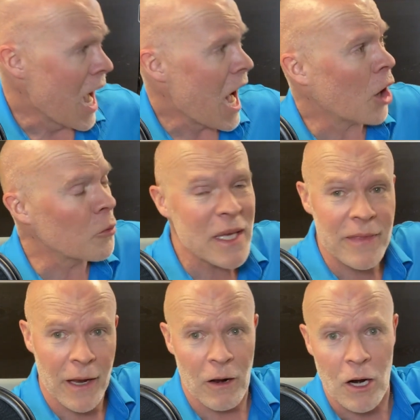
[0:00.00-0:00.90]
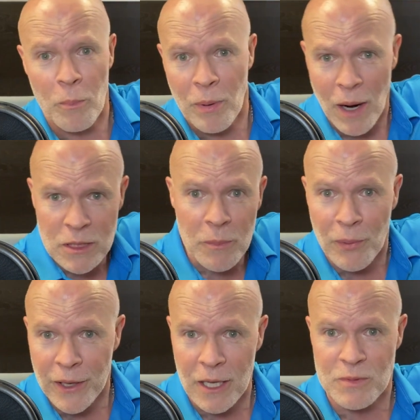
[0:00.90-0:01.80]
I'll be there and I'll probably
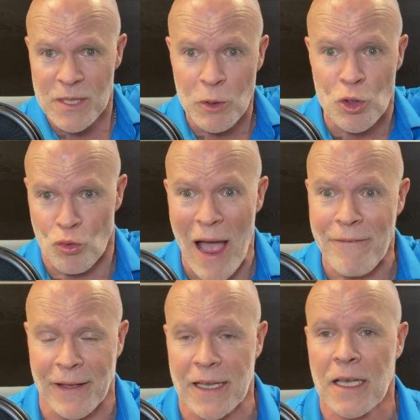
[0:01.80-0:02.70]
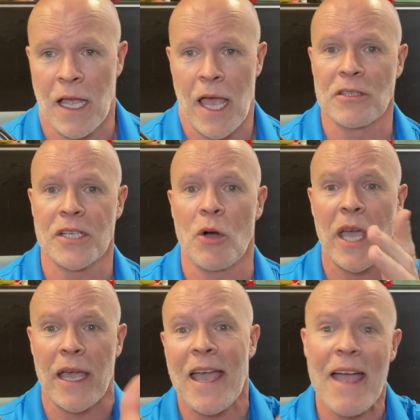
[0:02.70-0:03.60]
bring up some graphic and I'll say,
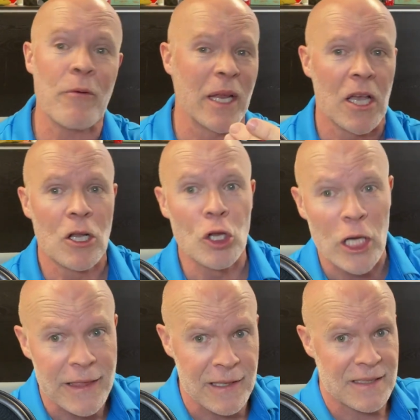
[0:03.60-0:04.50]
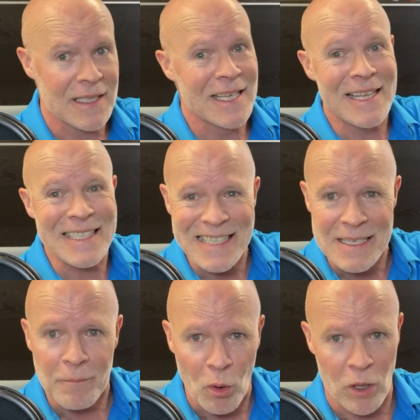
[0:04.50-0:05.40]
okay, everybody, look at this. This is
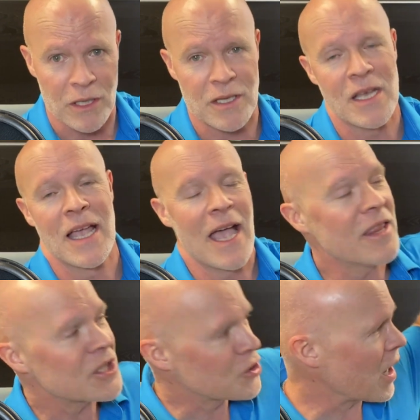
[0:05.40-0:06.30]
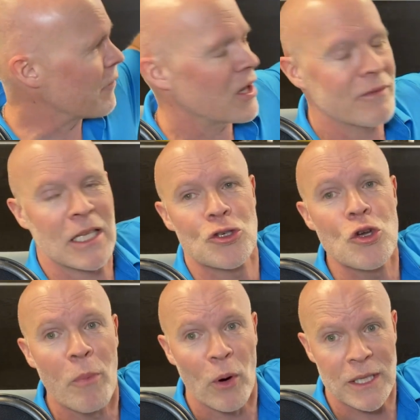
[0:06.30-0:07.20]
important. And this graphic could have like
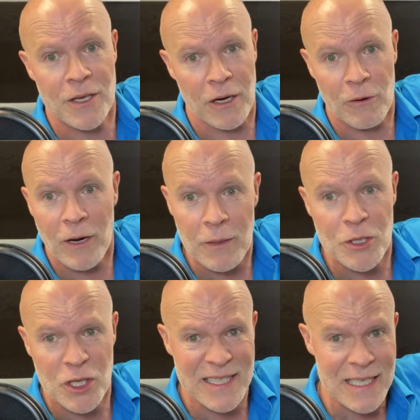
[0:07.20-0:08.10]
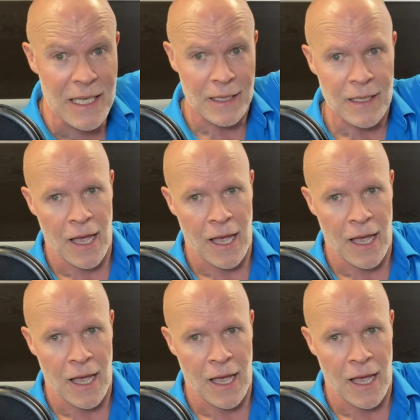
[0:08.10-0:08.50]
2 points on it, right? But you can see it.